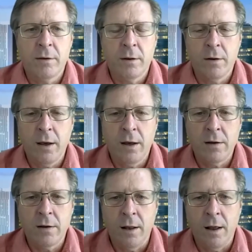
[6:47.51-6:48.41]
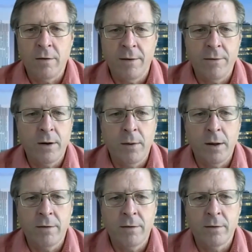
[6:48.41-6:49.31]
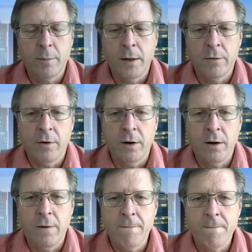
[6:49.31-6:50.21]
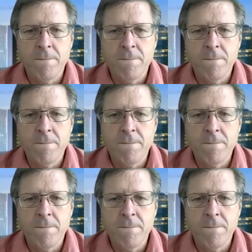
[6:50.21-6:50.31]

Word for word: to look at in the longevity medicine space right now.